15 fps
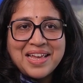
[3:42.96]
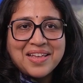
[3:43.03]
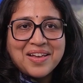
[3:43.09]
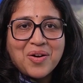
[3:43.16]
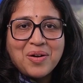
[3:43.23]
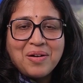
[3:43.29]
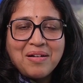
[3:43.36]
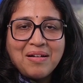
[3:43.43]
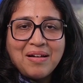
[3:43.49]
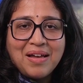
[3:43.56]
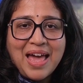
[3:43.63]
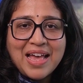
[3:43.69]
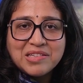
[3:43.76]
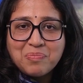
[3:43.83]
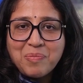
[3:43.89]
like
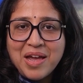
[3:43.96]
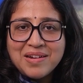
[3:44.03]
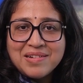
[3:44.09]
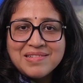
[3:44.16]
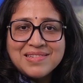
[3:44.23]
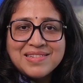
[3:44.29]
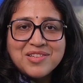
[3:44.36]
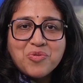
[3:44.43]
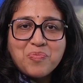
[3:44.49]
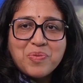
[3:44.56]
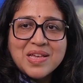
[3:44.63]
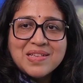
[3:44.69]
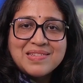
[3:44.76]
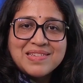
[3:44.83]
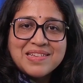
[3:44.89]
aspirants,
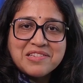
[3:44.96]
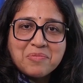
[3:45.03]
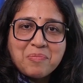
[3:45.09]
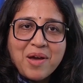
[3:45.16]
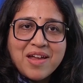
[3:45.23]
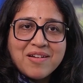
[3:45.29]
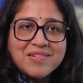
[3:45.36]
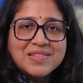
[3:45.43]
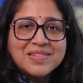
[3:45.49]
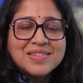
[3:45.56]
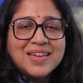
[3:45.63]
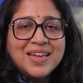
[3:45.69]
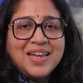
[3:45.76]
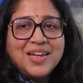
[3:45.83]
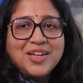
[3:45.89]
UPSC
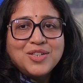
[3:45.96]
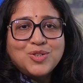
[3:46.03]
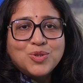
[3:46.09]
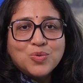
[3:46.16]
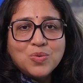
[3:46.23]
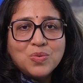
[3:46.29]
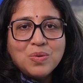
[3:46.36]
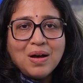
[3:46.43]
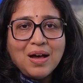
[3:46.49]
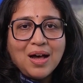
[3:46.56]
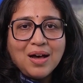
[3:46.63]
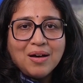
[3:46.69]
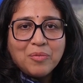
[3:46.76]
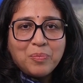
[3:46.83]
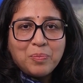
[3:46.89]
aspirants, to
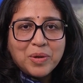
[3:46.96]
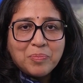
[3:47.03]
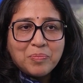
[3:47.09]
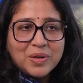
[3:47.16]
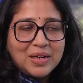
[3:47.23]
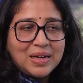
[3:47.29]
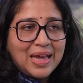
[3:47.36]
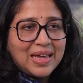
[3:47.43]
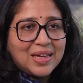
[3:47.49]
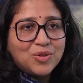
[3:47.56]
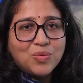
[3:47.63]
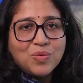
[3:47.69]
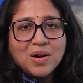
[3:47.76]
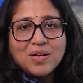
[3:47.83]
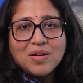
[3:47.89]
people
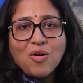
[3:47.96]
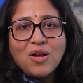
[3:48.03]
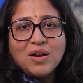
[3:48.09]
like who are